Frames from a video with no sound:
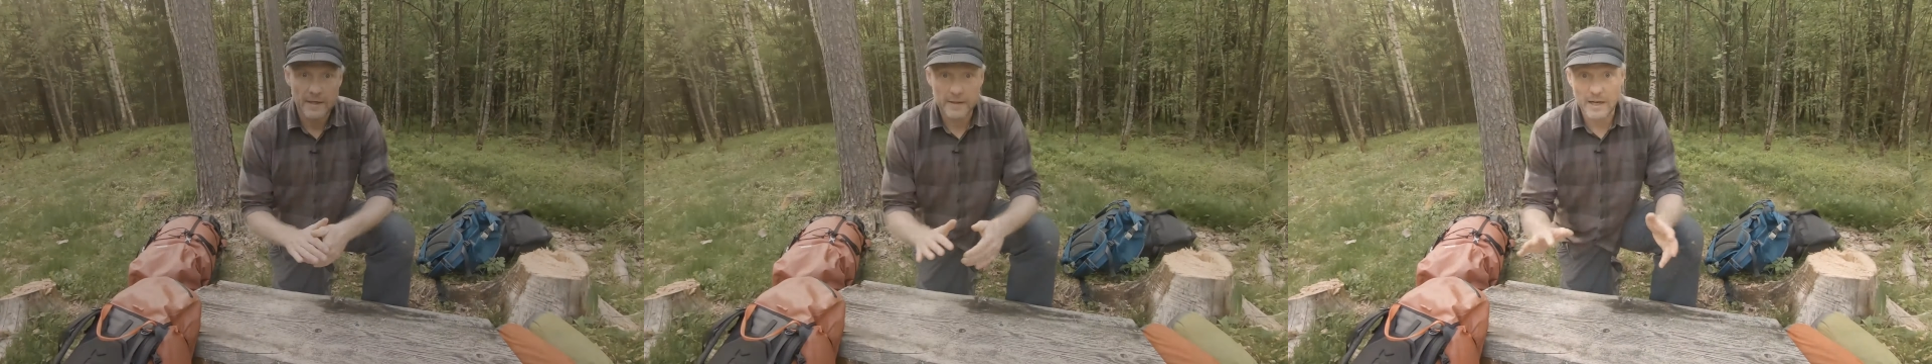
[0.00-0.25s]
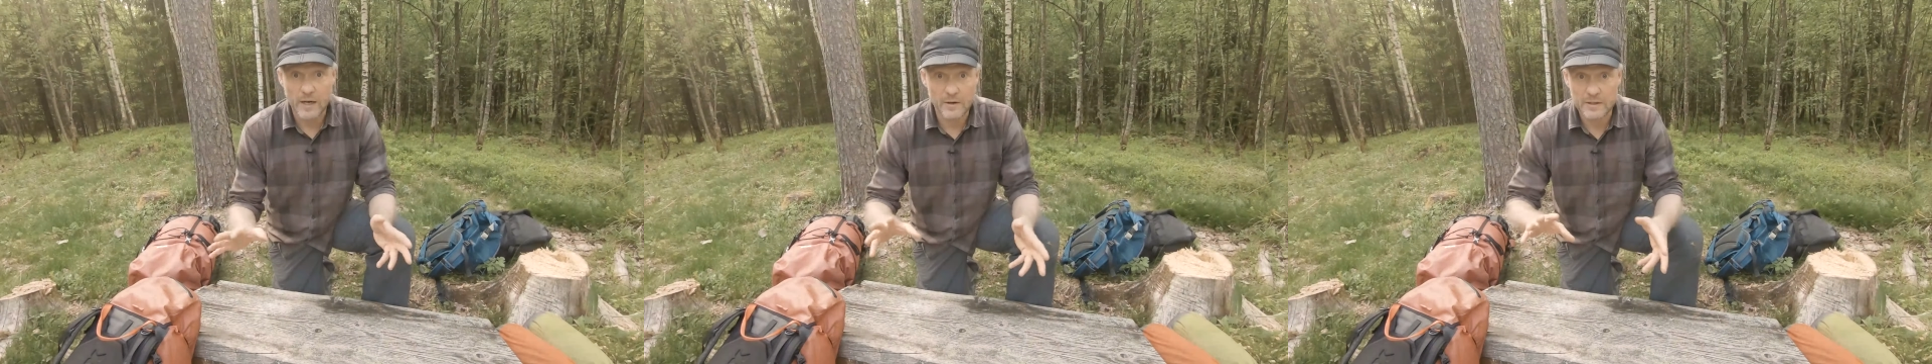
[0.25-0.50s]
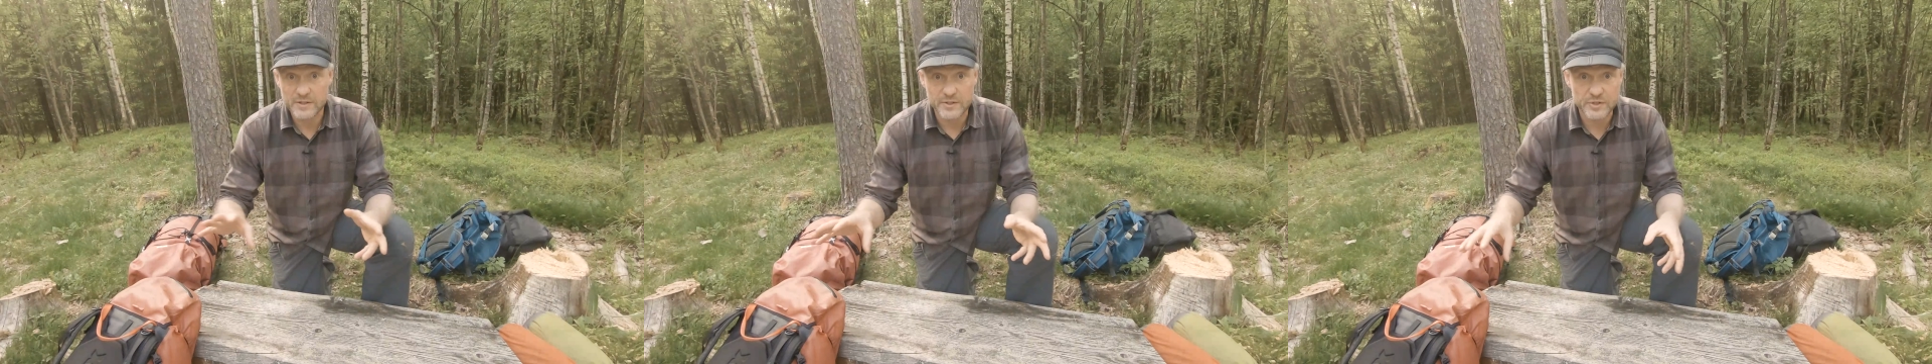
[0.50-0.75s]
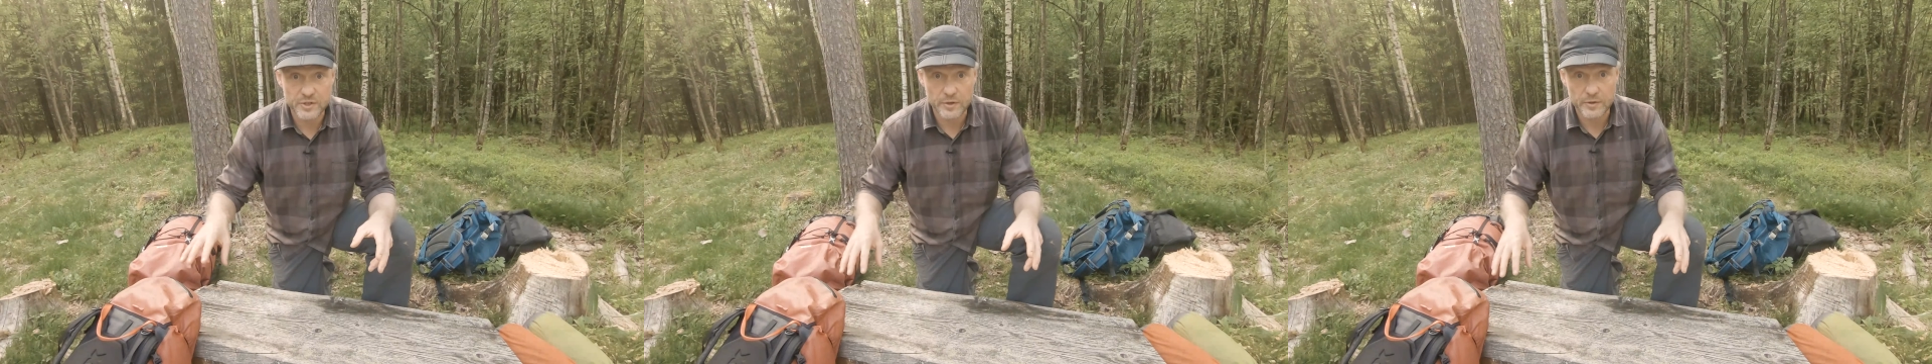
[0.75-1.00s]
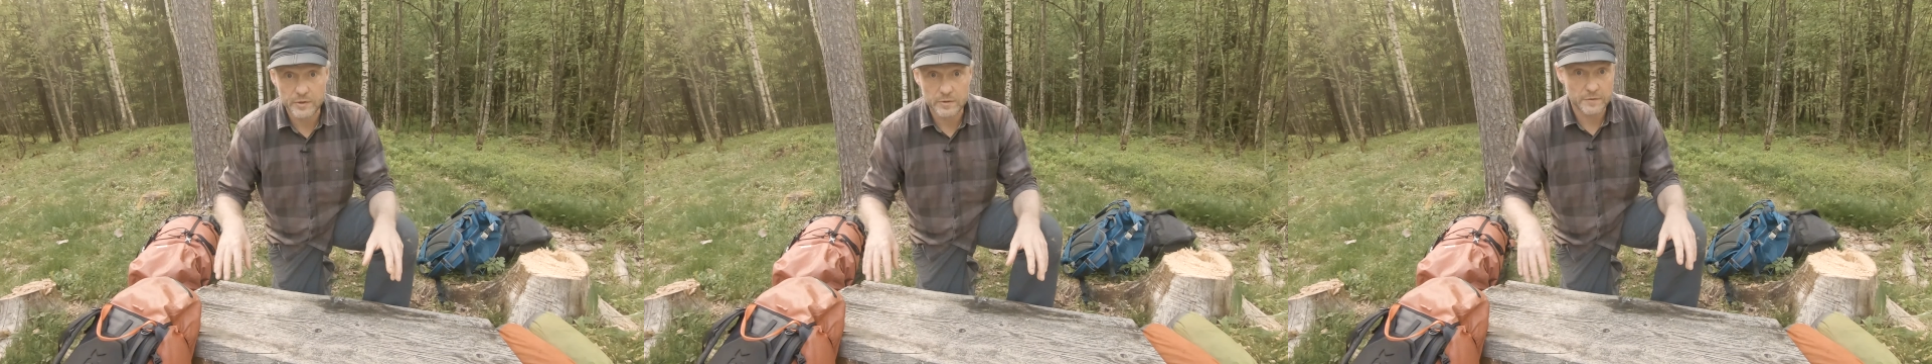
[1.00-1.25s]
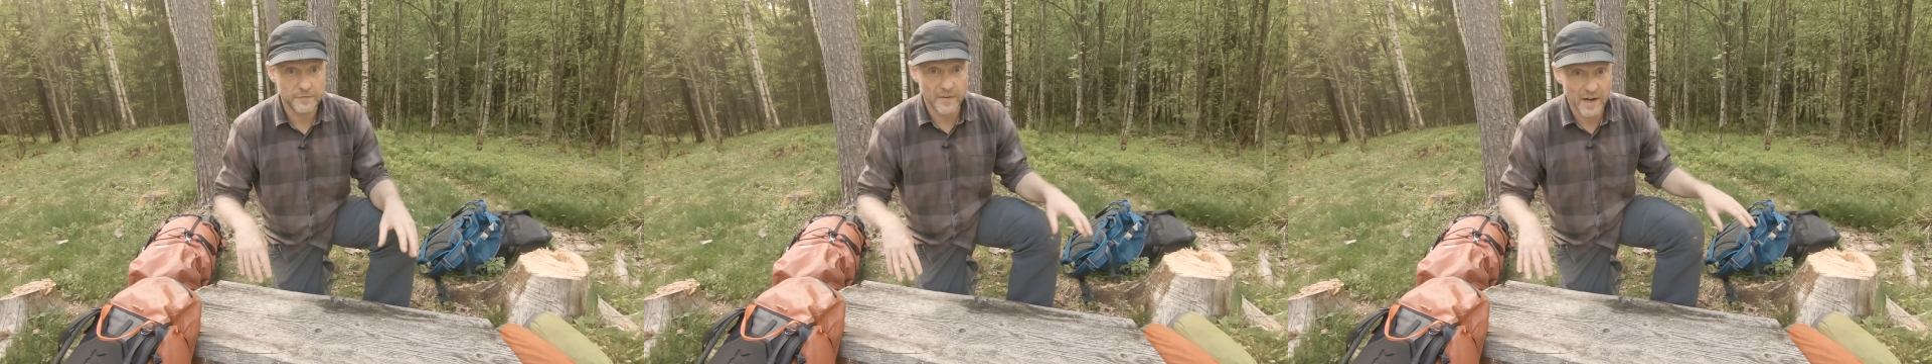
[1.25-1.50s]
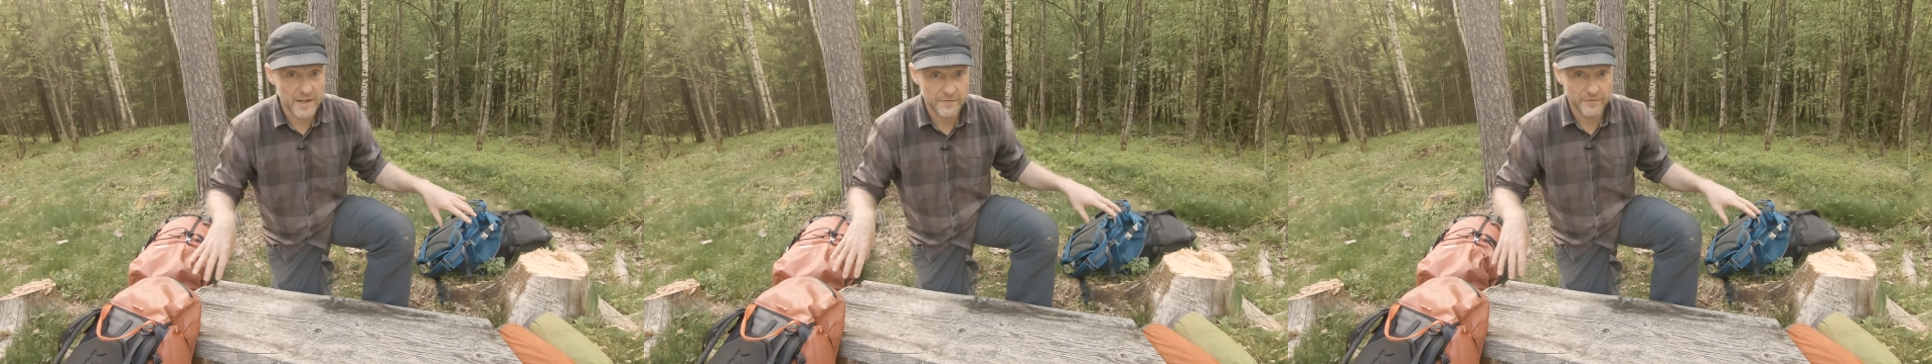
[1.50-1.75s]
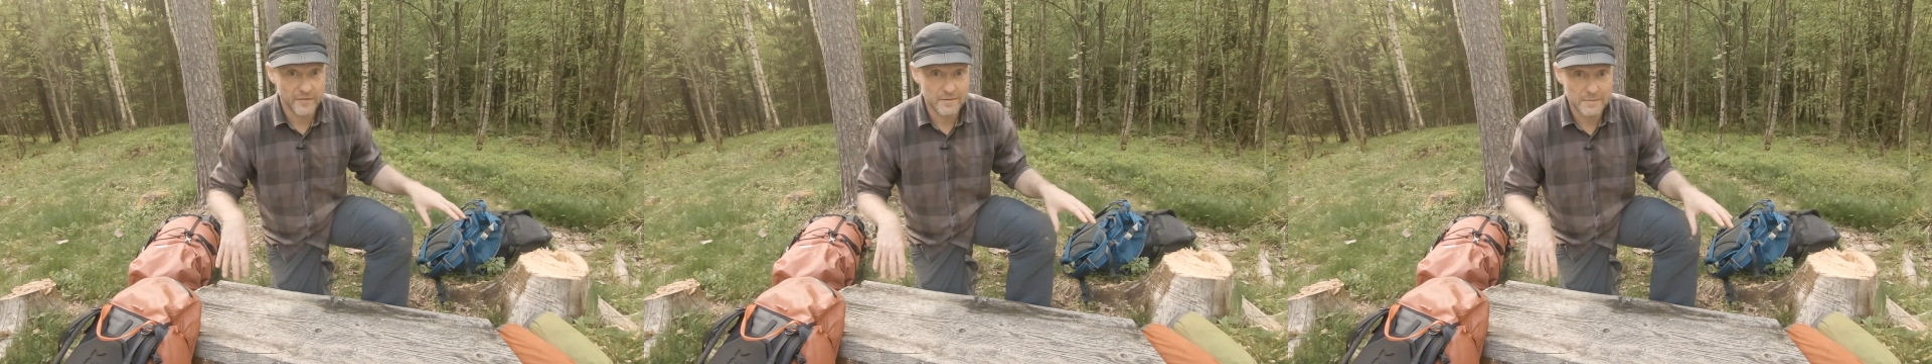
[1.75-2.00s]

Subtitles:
And now I'll just show you 5